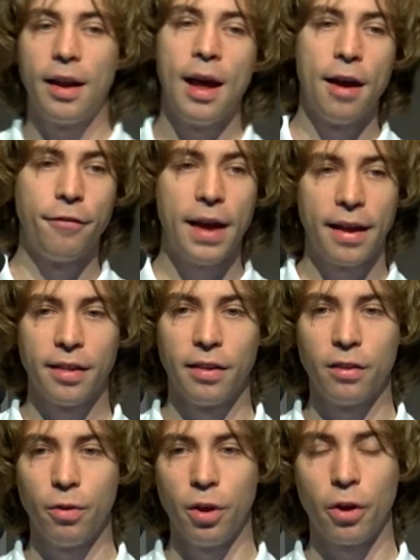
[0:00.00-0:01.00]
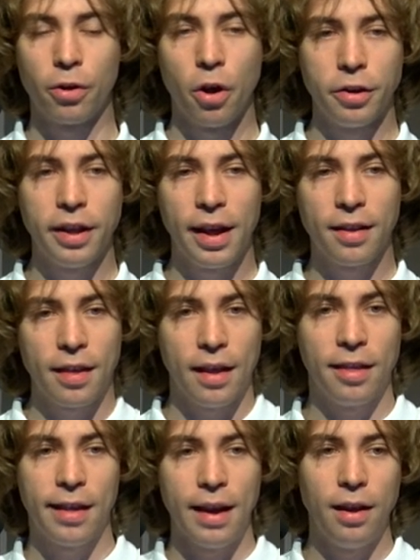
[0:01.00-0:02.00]
have access to your contacts
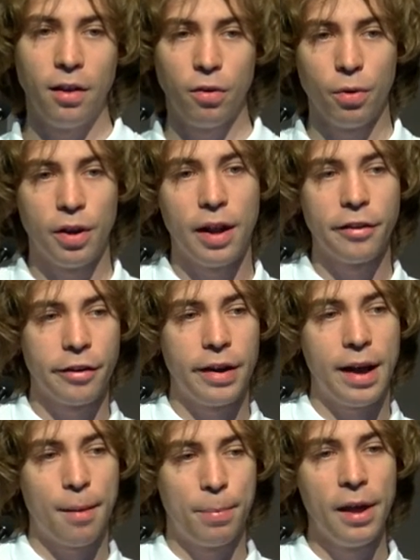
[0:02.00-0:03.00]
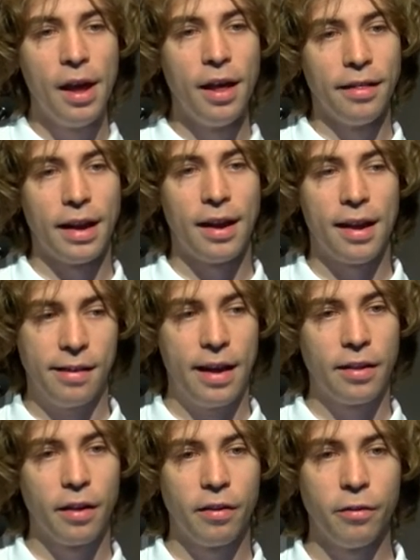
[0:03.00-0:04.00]
and send it to another app that has
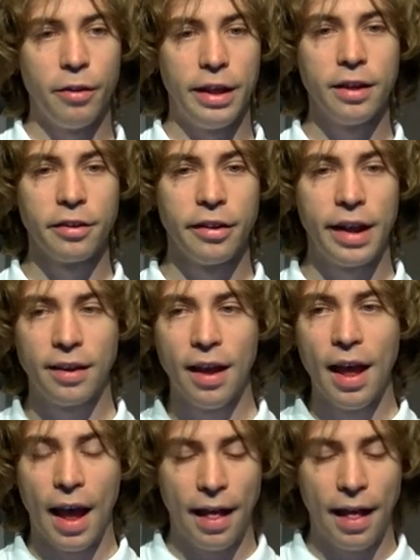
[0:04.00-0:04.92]
access to the internet,